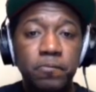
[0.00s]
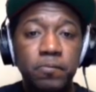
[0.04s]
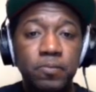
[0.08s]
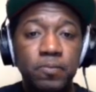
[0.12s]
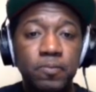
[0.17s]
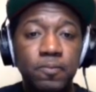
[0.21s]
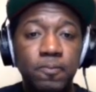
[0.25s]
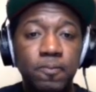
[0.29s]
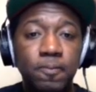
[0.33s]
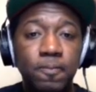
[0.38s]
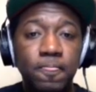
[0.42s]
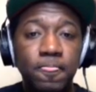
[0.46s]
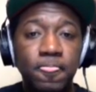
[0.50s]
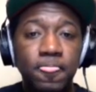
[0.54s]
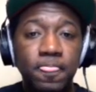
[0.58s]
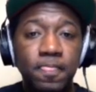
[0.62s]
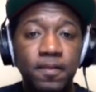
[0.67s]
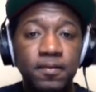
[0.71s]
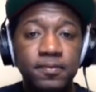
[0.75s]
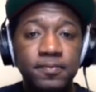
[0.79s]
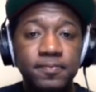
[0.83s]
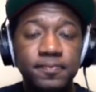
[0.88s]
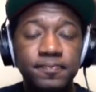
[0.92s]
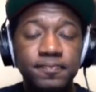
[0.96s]

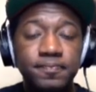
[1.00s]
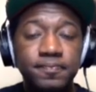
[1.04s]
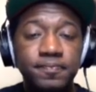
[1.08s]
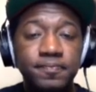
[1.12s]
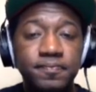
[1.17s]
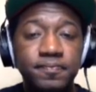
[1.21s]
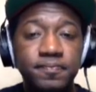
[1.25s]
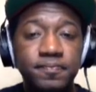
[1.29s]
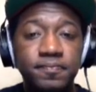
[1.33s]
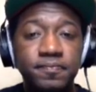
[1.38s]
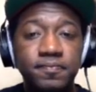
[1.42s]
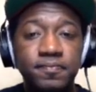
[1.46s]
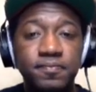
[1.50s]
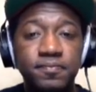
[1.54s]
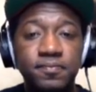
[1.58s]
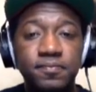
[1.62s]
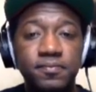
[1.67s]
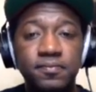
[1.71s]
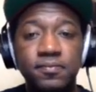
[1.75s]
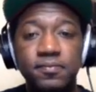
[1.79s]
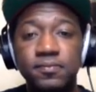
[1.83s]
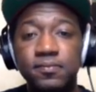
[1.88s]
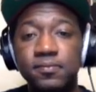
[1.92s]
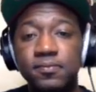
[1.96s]

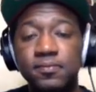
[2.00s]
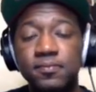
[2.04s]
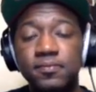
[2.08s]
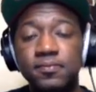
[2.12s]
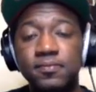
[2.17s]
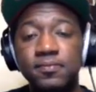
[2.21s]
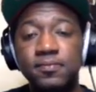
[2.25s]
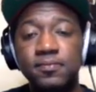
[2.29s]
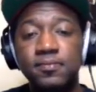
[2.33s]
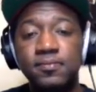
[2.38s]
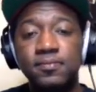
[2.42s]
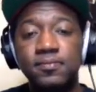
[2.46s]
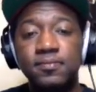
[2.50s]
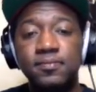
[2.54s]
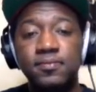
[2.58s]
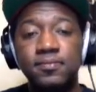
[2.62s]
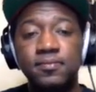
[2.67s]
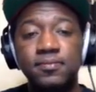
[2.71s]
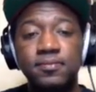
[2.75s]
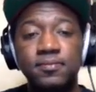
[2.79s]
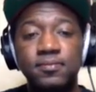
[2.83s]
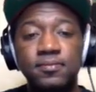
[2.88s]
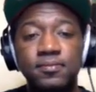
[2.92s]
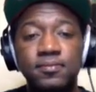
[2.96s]

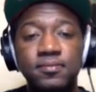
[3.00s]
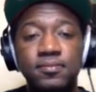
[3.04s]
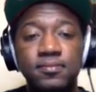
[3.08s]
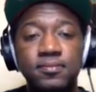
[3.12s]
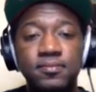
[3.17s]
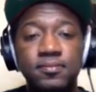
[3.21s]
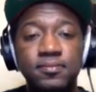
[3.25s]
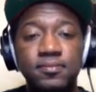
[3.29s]
(not speaking)